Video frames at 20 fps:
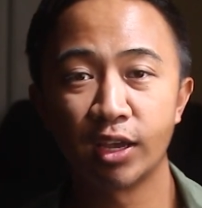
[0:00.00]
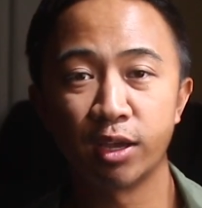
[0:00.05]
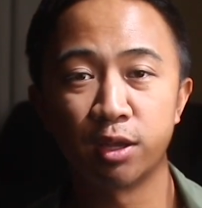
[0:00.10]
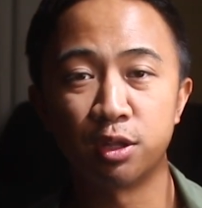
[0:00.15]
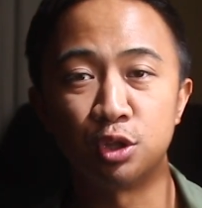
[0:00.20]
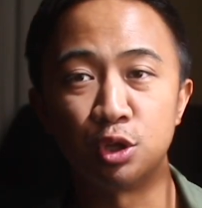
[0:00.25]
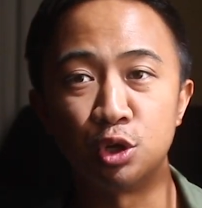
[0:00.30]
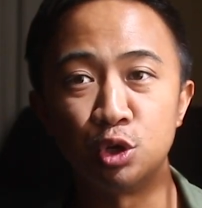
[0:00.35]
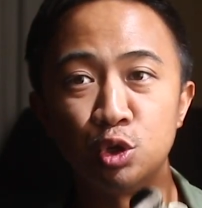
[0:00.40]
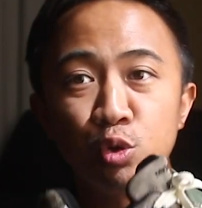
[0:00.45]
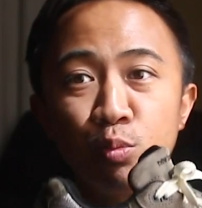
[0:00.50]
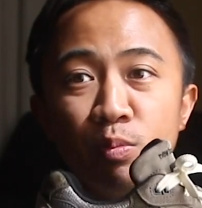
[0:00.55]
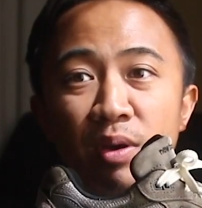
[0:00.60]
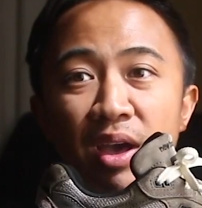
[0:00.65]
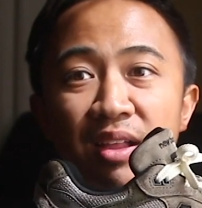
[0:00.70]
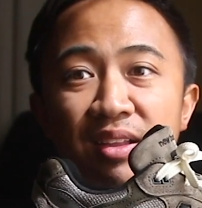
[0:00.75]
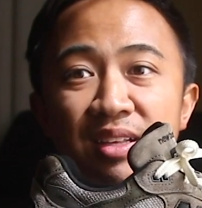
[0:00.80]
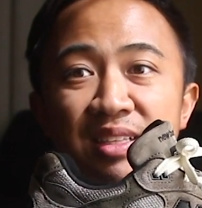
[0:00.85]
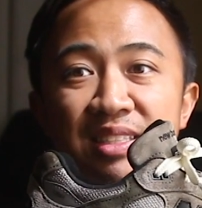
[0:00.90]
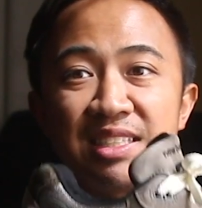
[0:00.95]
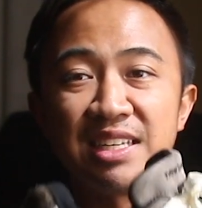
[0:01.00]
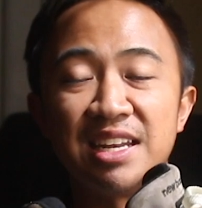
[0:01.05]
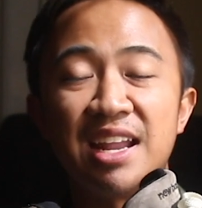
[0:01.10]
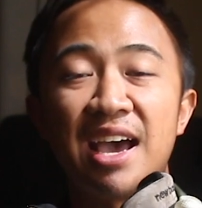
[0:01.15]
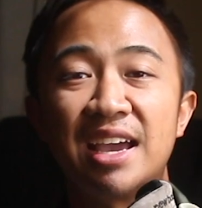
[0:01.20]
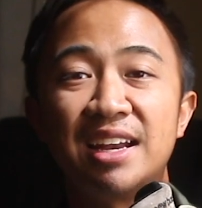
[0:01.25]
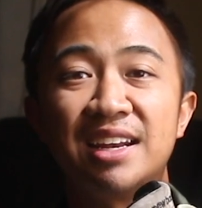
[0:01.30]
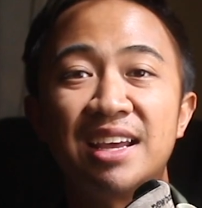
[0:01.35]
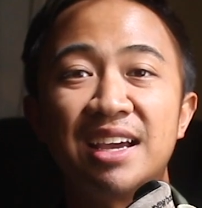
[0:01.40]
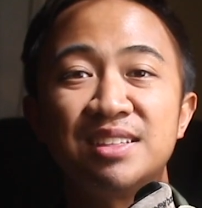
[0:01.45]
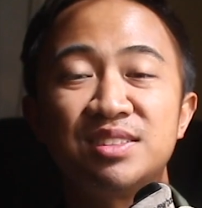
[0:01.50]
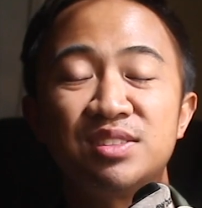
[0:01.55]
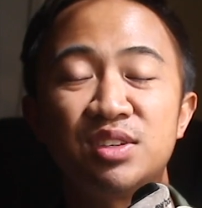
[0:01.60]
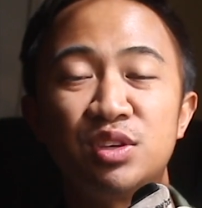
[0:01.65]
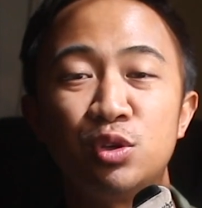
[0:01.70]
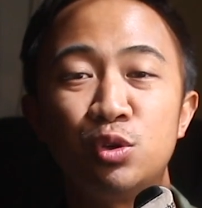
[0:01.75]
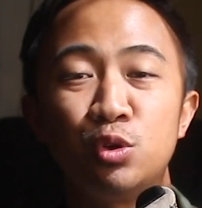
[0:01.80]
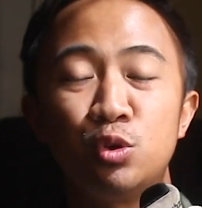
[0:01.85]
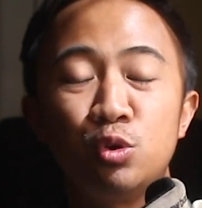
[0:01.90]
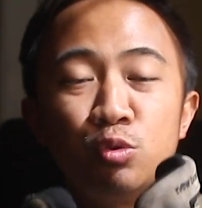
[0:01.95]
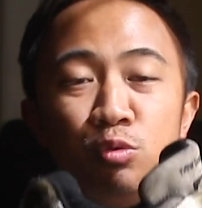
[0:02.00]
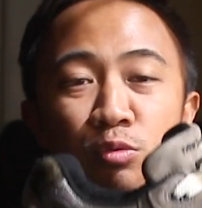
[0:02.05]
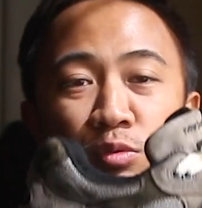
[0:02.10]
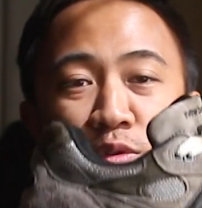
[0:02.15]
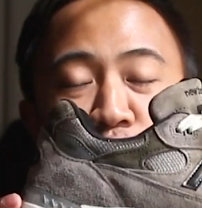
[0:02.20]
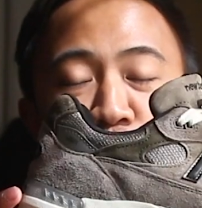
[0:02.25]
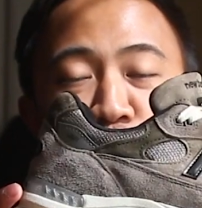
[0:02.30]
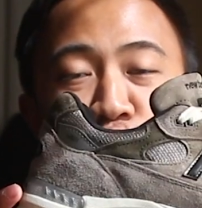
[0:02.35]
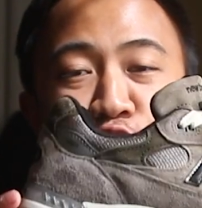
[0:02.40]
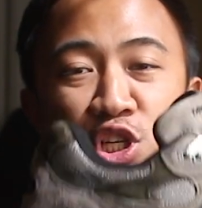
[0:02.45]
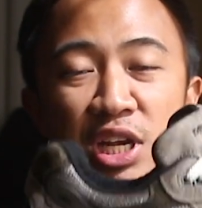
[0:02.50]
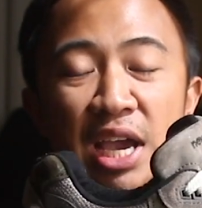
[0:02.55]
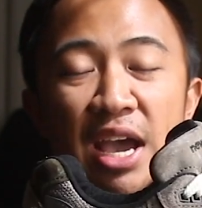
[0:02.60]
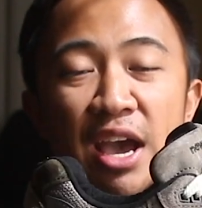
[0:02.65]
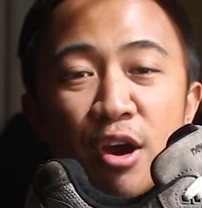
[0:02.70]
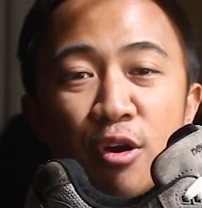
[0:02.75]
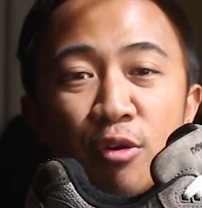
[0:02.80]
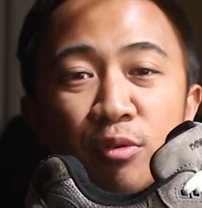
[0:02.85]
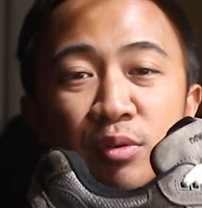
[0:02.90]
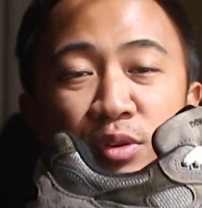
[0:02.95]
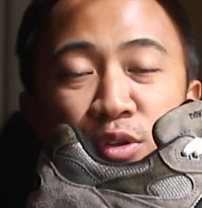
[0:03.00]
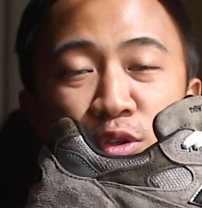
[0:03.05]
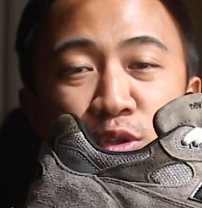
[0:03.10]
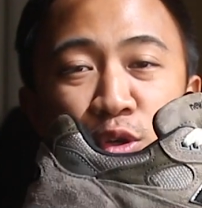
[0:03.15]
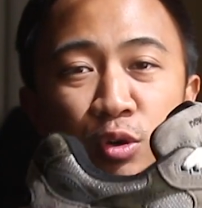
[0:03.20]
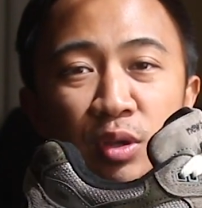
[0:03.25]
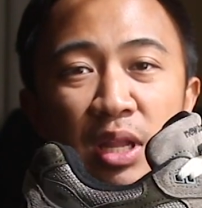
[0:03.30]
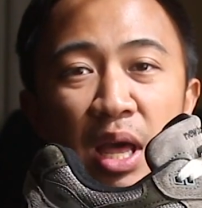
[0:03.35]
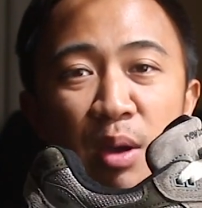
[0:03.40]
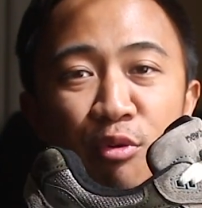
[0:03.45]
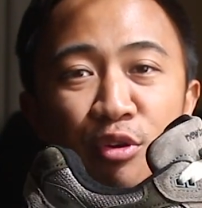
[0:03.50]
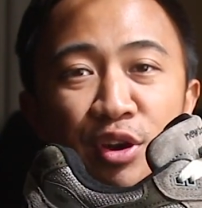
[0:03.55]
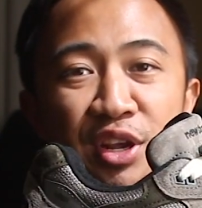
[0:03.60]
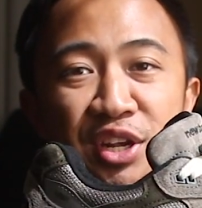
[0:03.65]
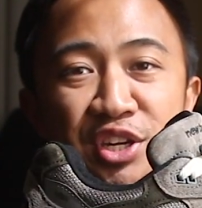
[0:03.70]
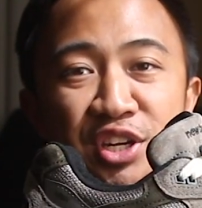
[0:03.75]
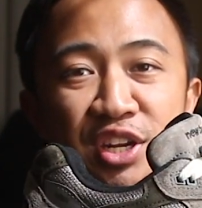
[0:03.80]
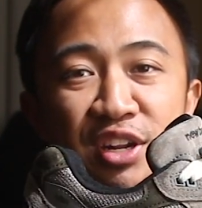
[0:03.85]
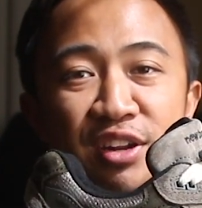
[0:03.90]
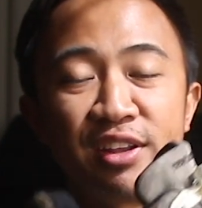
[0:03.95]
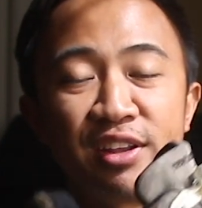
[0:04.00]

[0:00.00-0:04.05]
the New Balance 992 JJJJound collaboration.